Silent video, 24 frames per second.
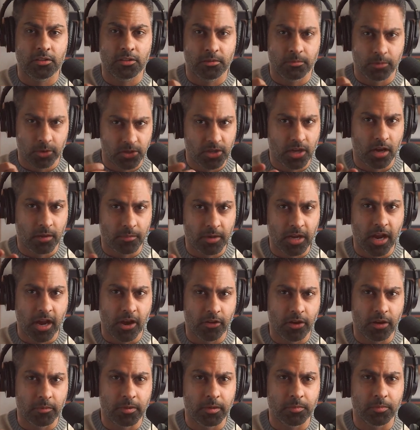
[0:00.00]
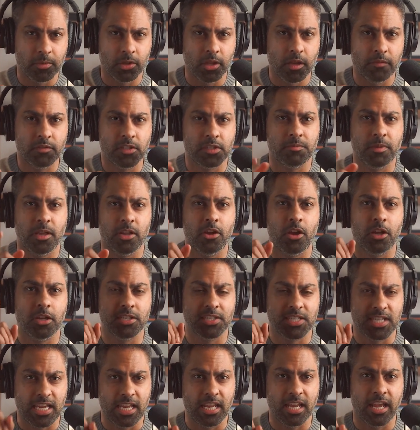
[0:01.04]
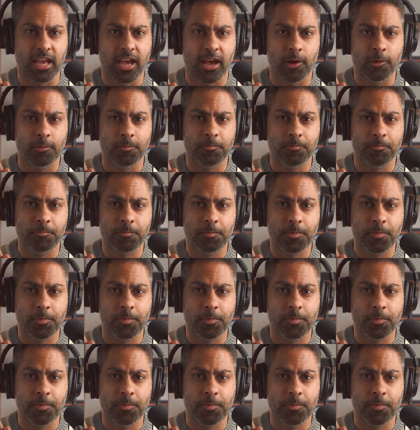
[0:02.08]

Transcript: the most common area people love to spend on is eating out,